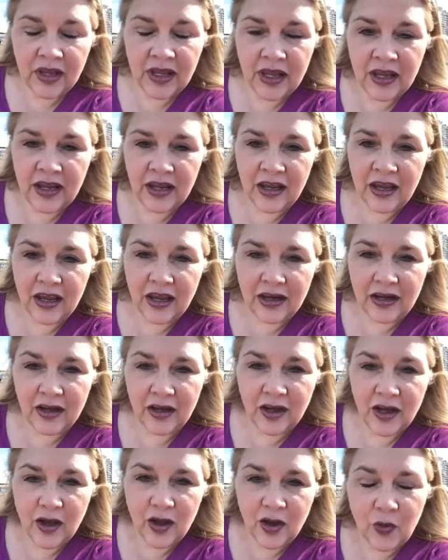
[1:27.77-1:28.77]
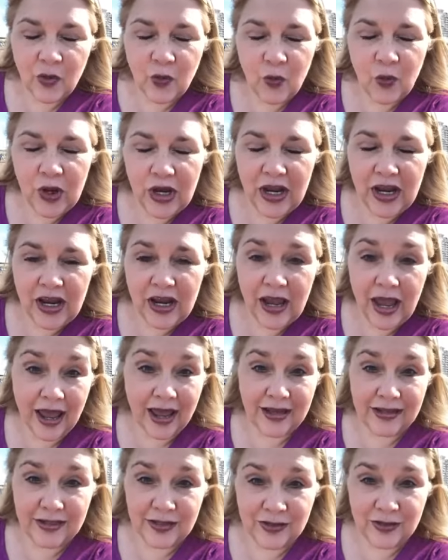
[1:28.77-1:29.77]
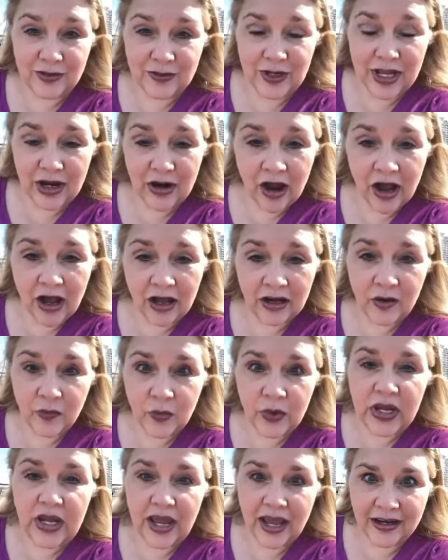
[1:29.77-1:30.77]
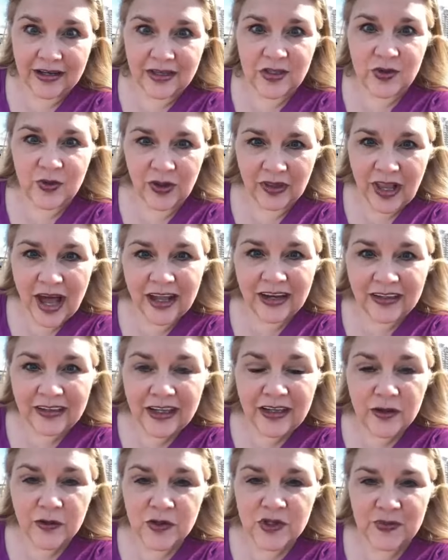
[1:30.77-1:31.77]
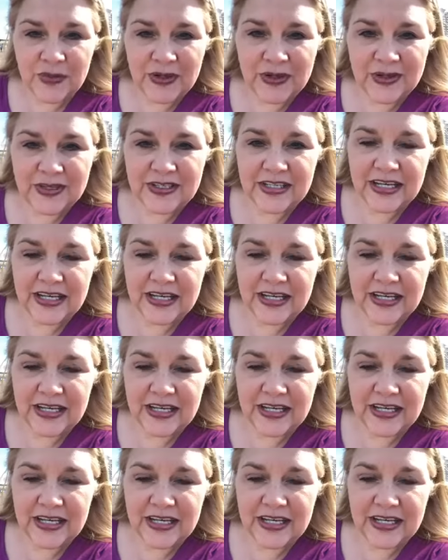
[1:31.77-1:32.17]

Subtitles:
And we had to get on and we had to do a lot of littles because